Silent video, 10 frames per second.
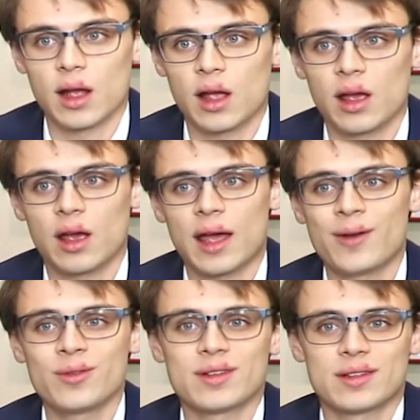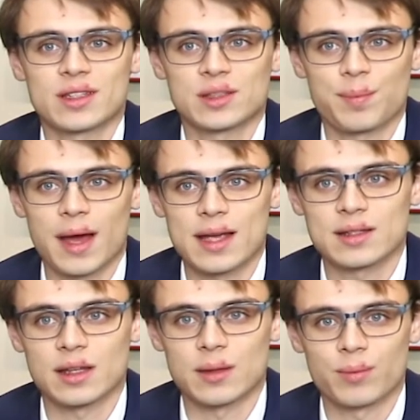I don't
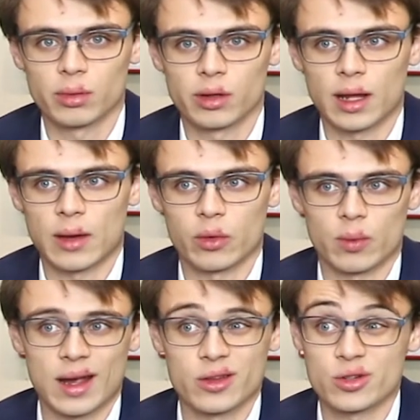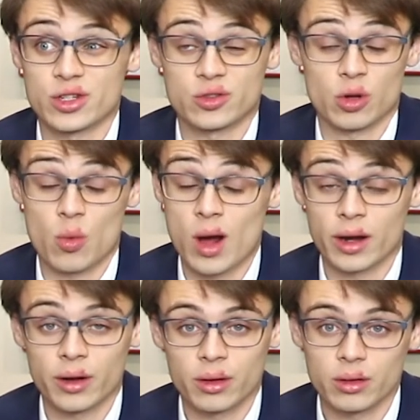despise it, but I would rather just drink
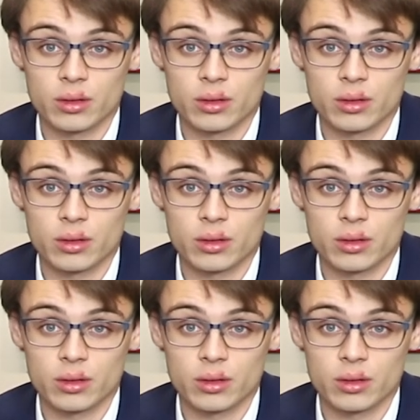water